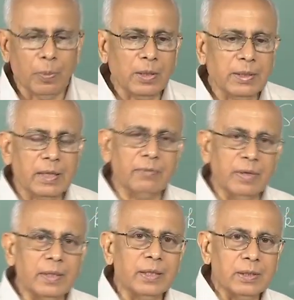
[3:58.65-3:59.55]

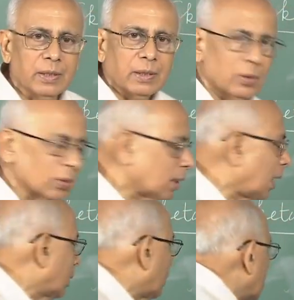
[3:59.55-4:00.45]
positive integer to
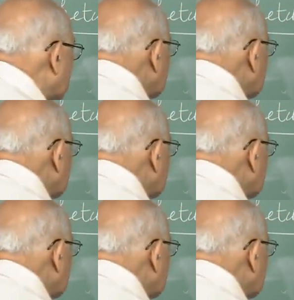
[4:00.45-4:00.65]
start with.